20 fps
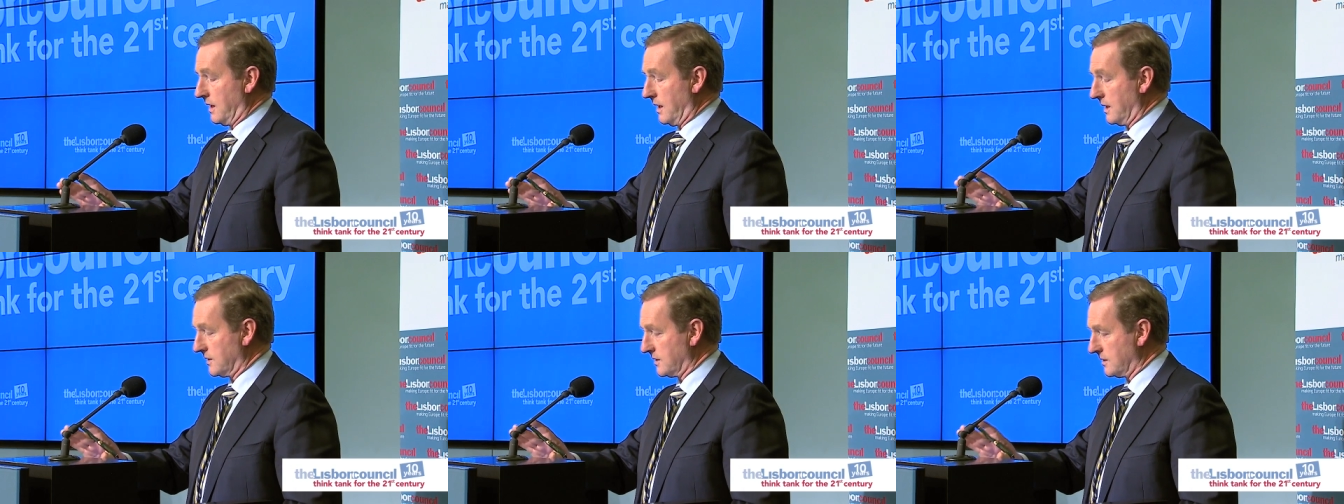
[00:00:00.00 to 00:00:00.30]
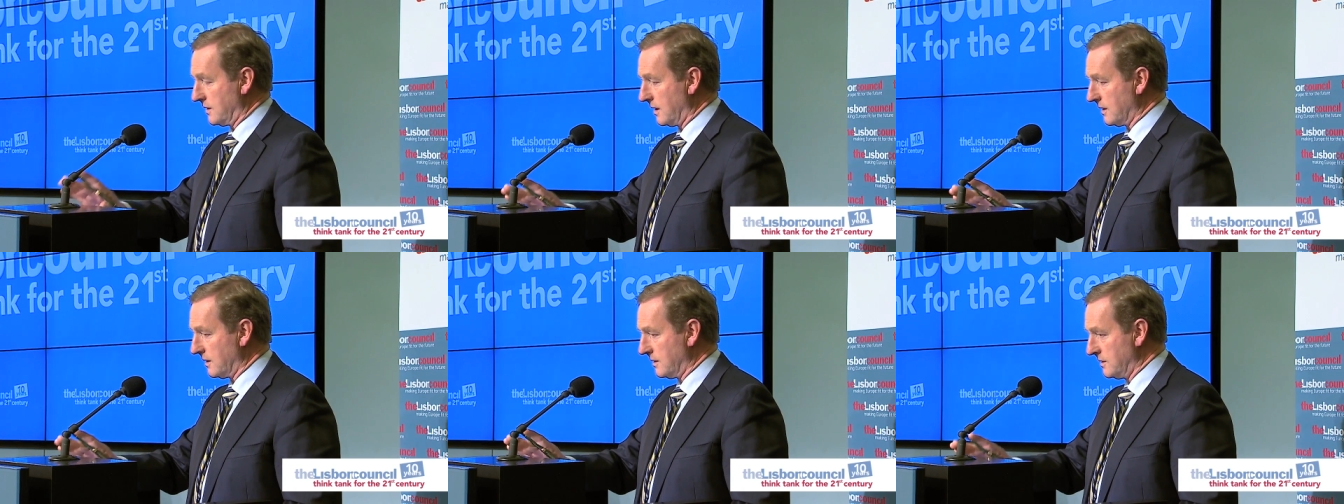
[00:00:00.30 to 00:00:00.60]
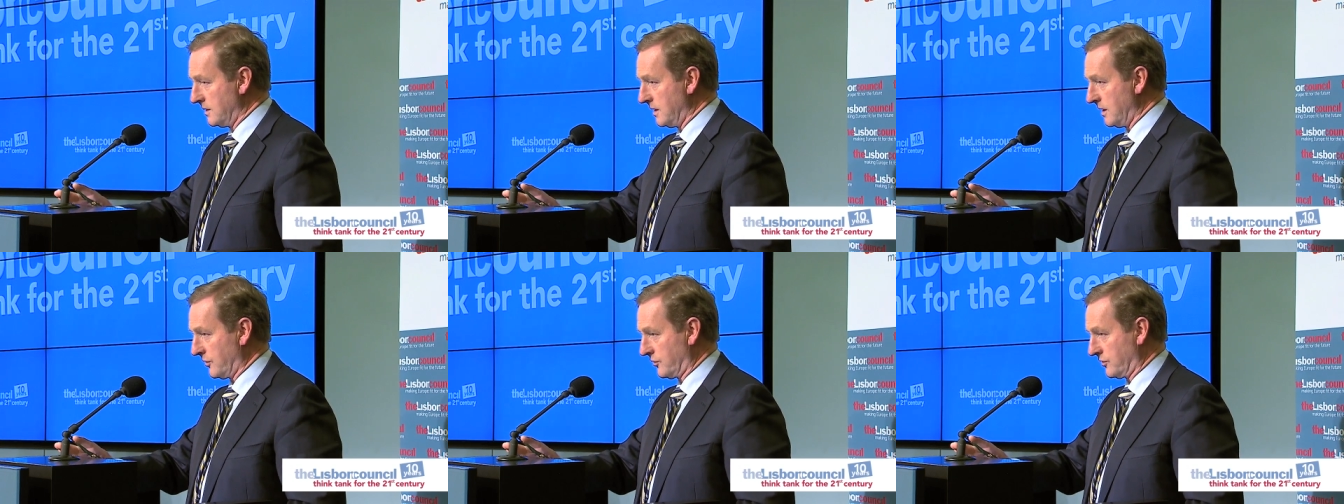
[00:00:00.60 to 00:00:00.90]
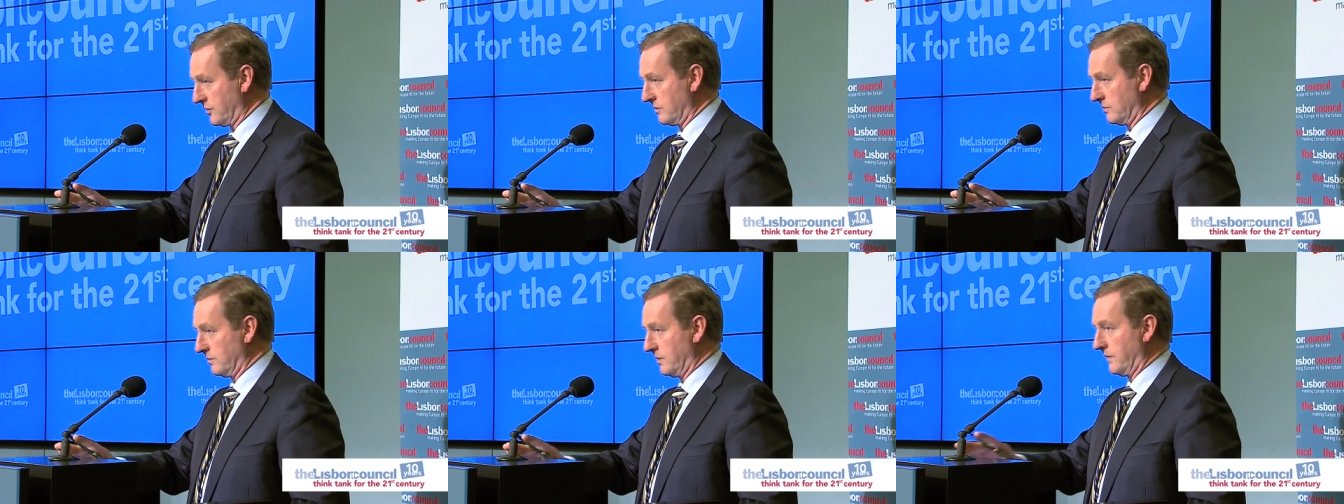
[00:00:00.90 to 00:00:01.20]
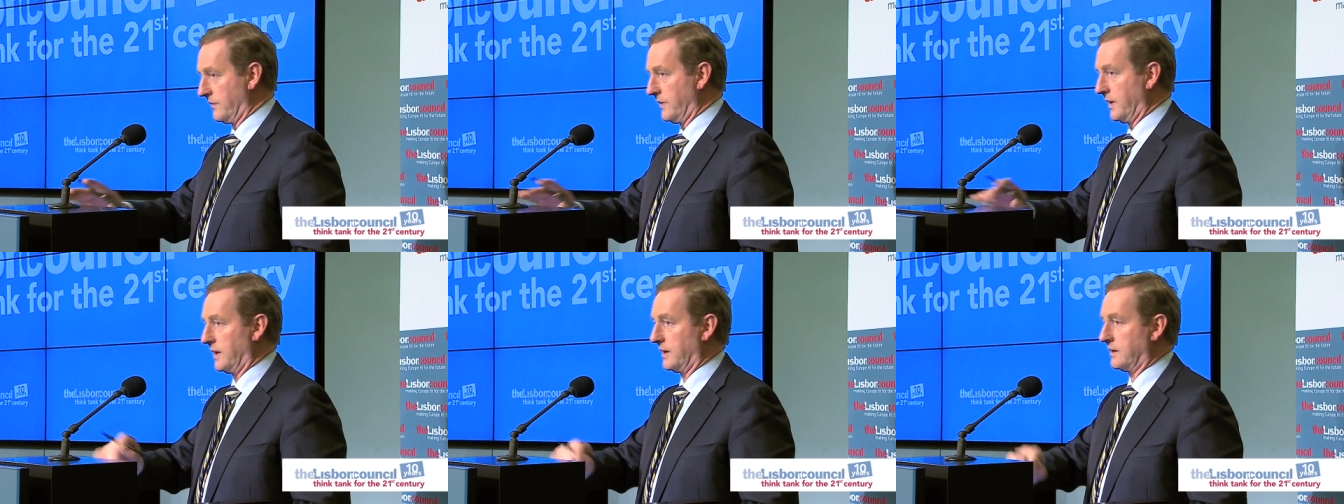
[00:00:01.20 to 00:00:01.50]
as an island nation,
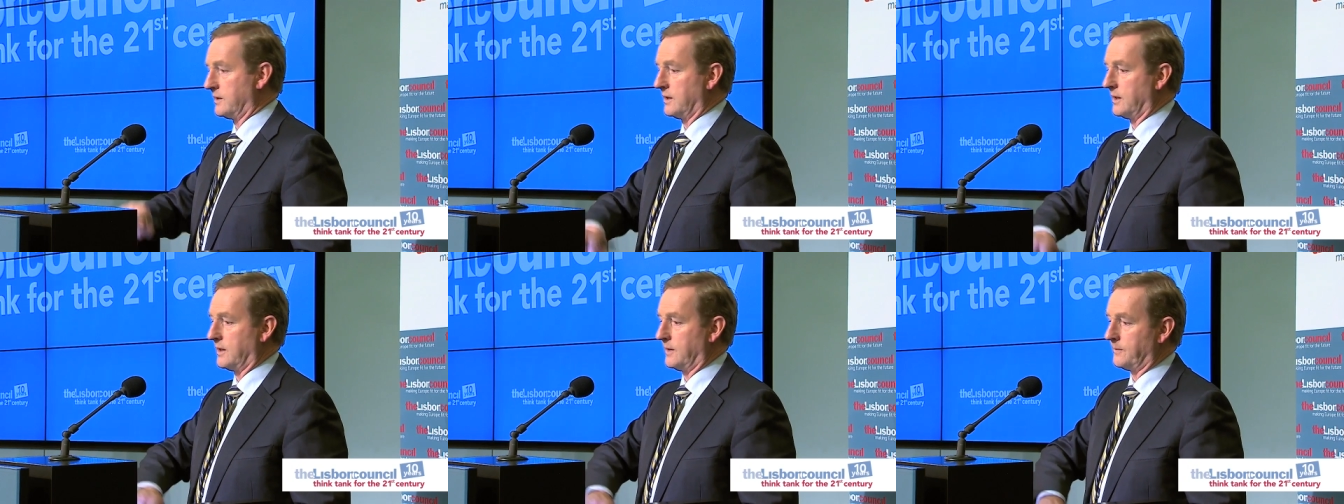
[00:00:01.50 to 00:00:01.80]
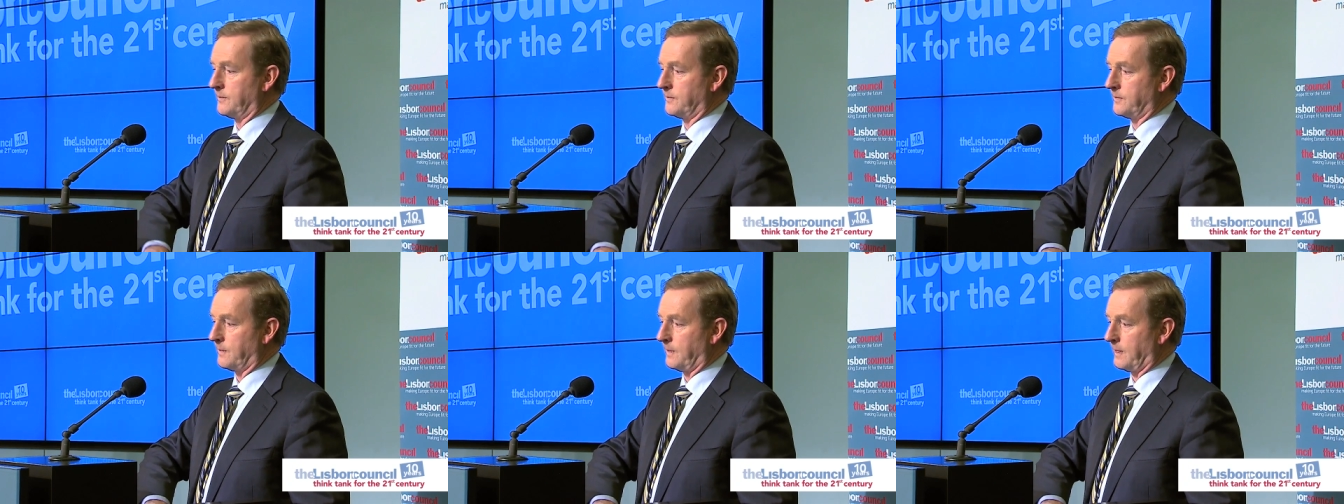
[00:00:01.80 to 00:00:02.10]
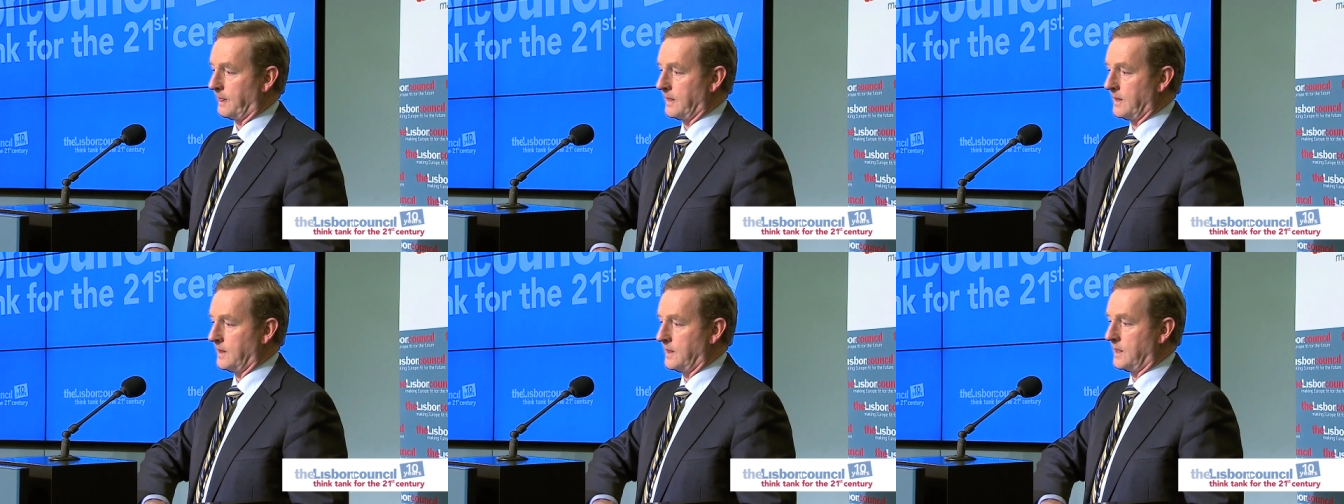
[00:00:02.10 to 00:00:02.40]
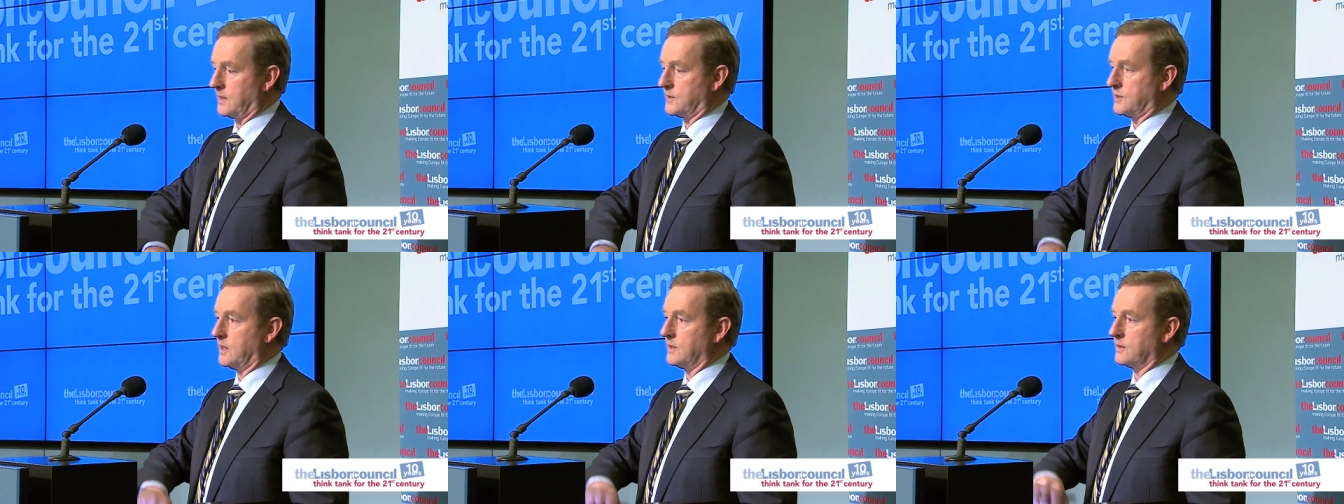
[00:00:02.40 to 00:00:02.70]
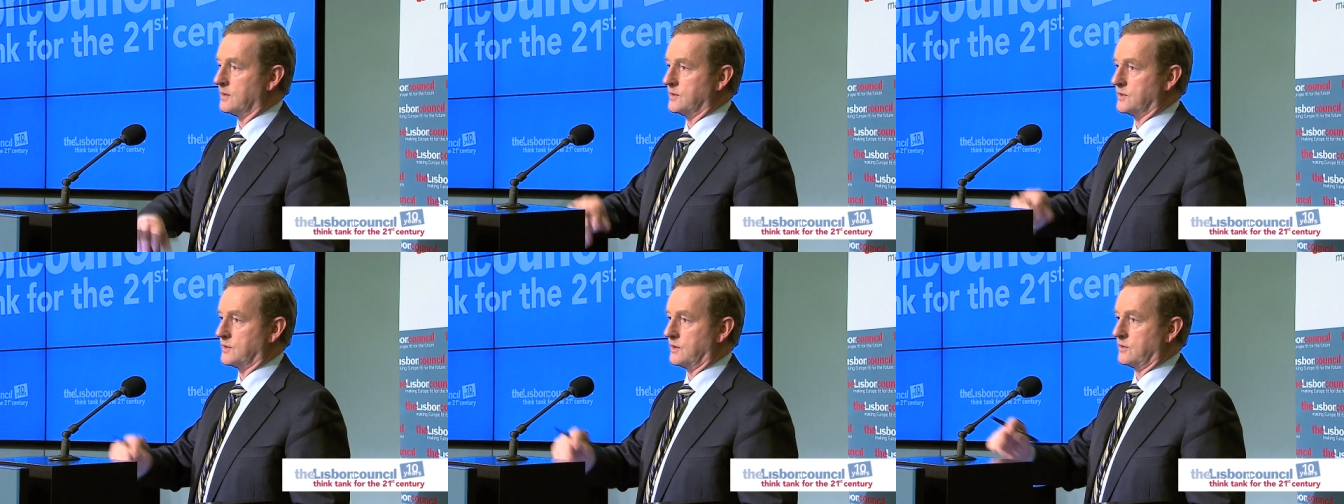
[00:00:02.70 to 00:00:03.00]
we've had a
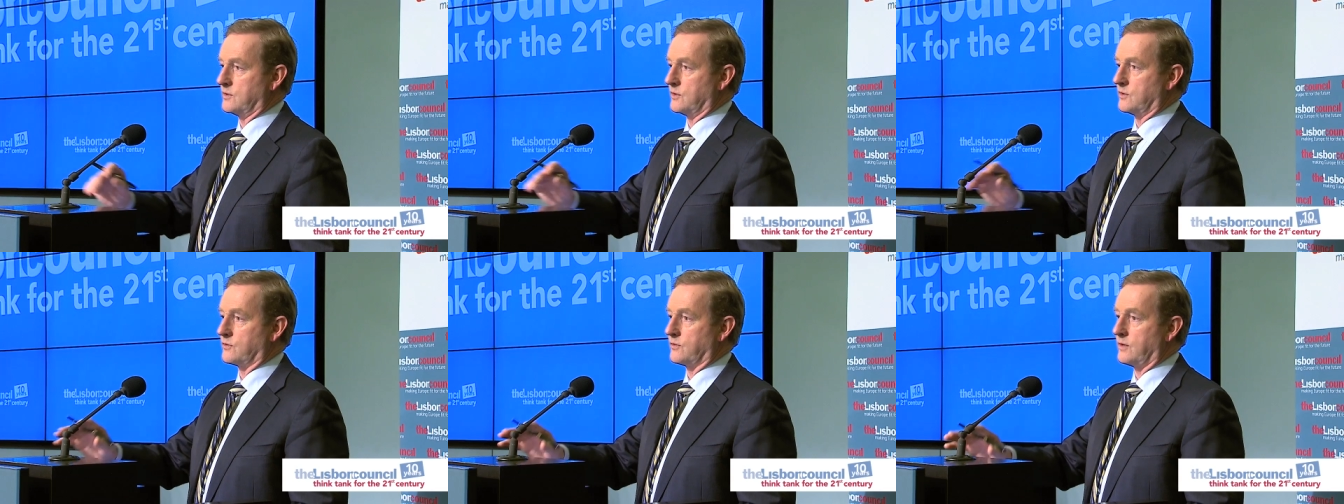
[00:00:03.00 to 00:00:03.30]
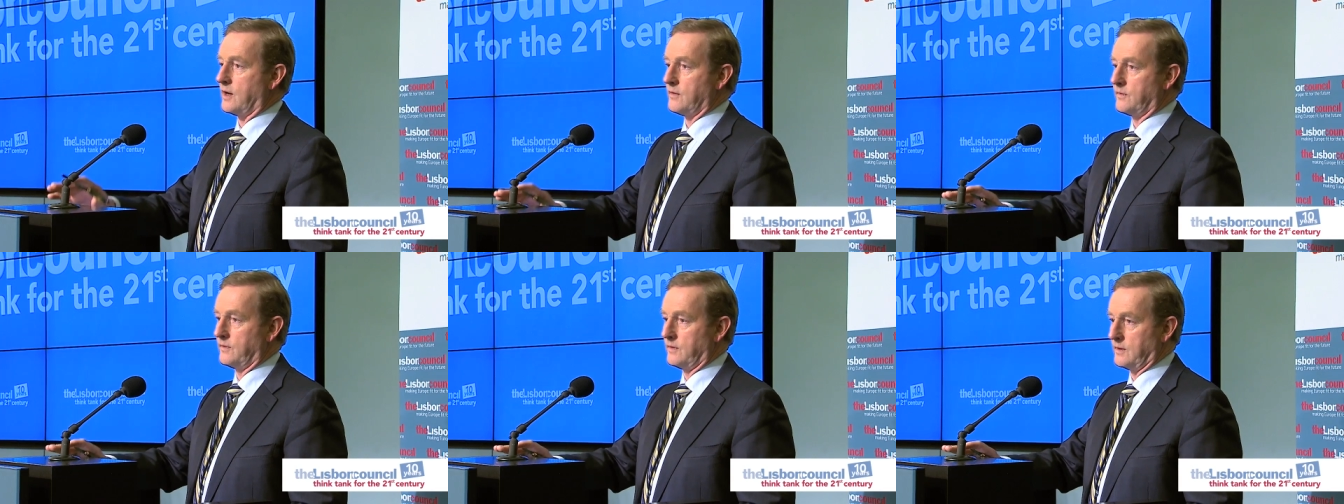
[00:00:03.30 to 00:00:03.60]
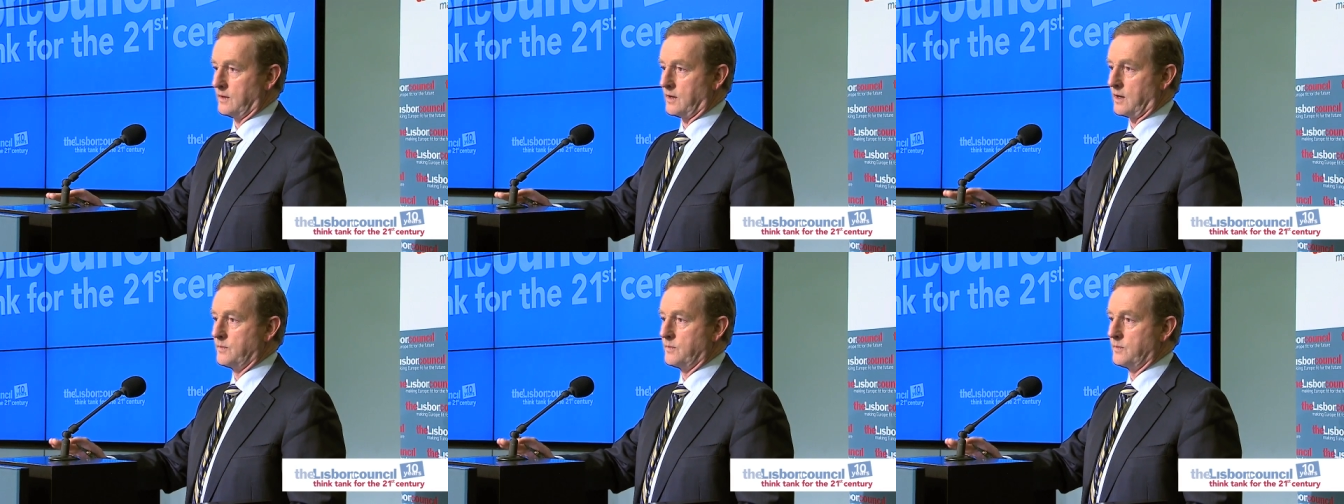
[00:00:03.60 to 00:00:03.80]
tendency to travel